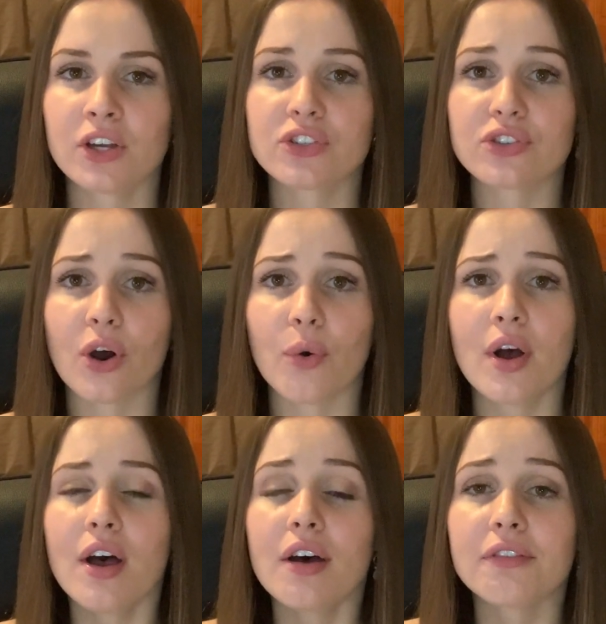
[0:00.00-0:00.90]
So
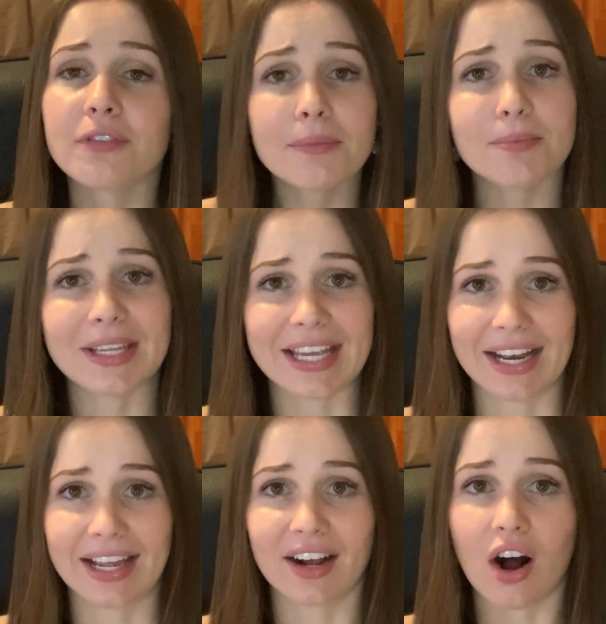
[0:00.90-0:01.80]
from the
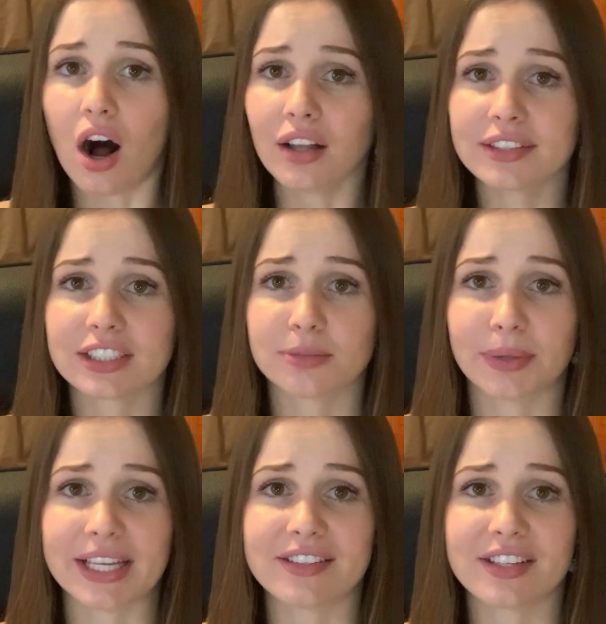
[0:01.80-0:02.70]
beginning, Hollis
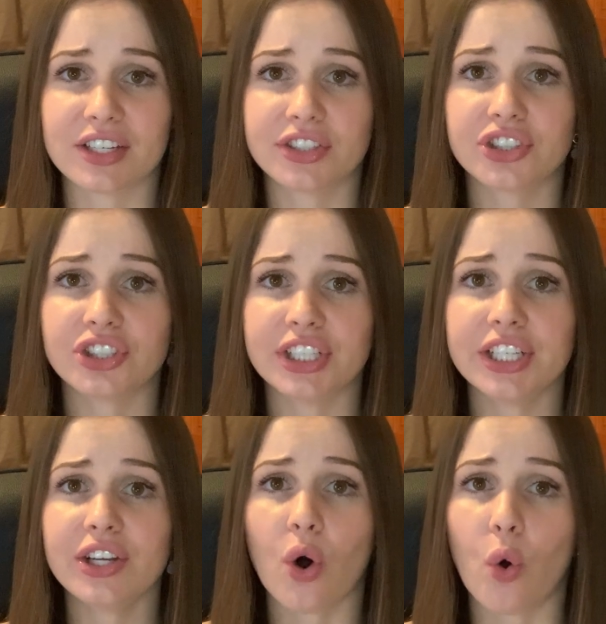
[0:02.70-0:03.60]
explains that
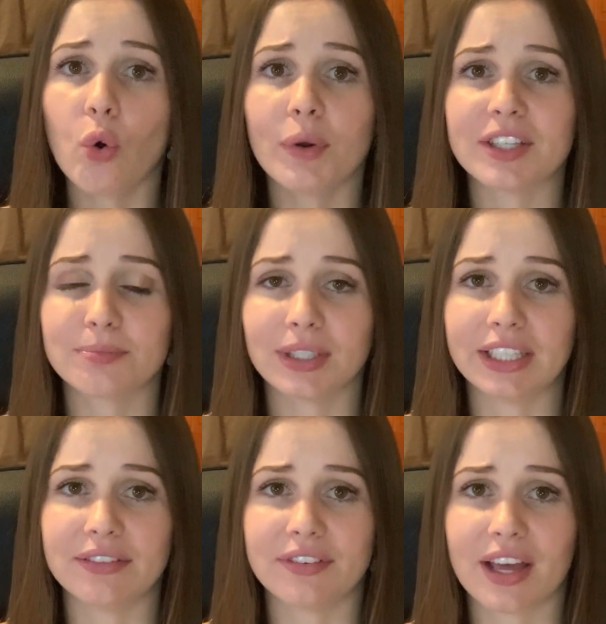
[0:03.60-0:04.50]
she always
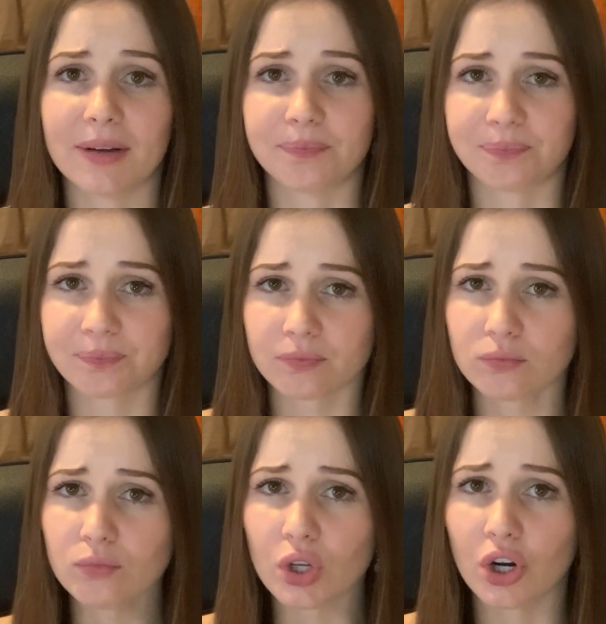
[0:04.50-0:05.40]
believed that
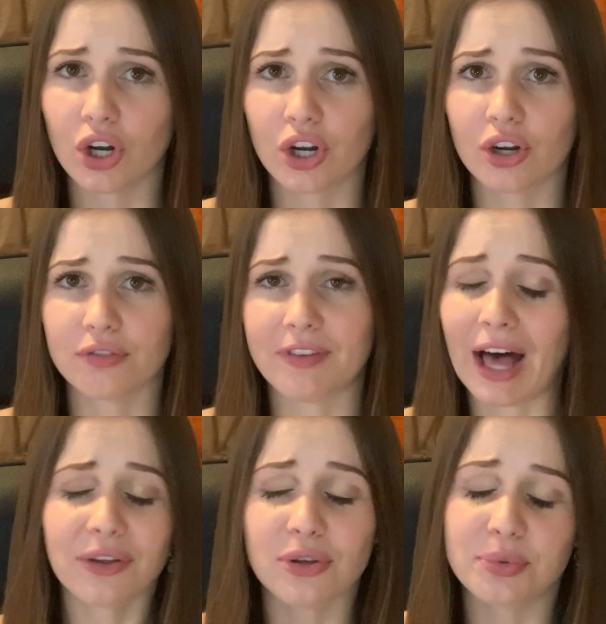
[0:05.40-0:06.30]
her
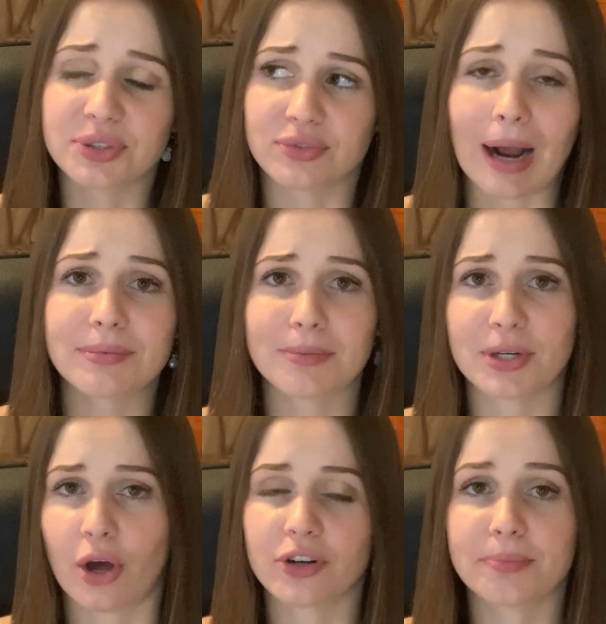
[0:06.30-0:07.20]
value is wrapped up in
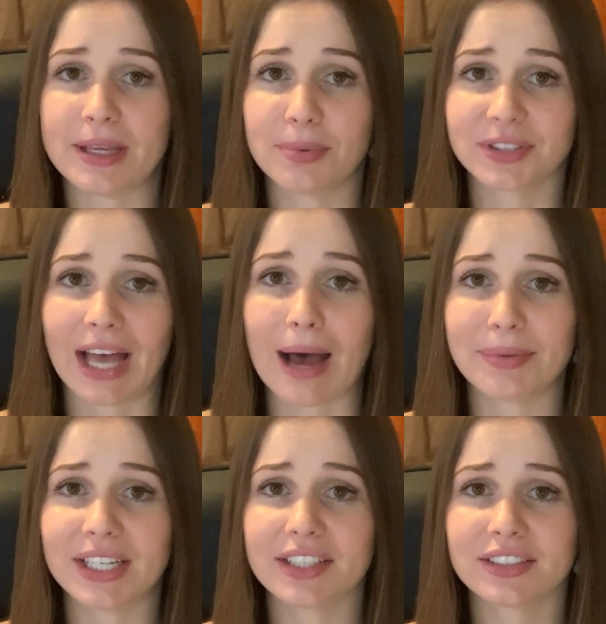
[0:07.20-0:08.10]
other people's
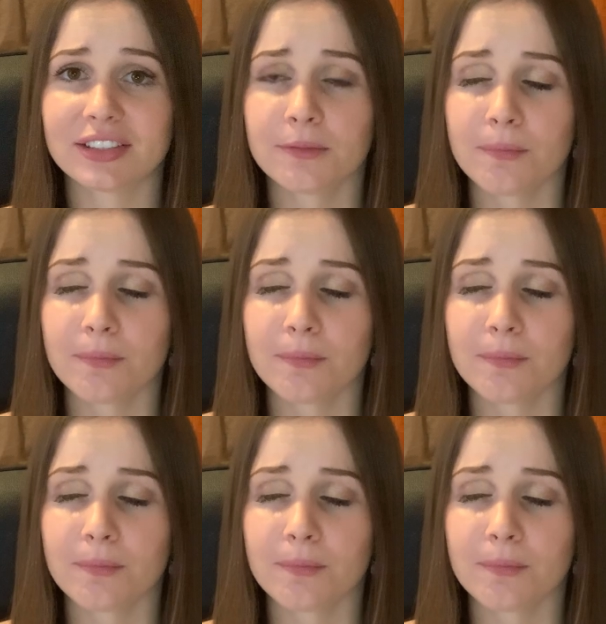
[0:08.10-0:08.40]
happiness.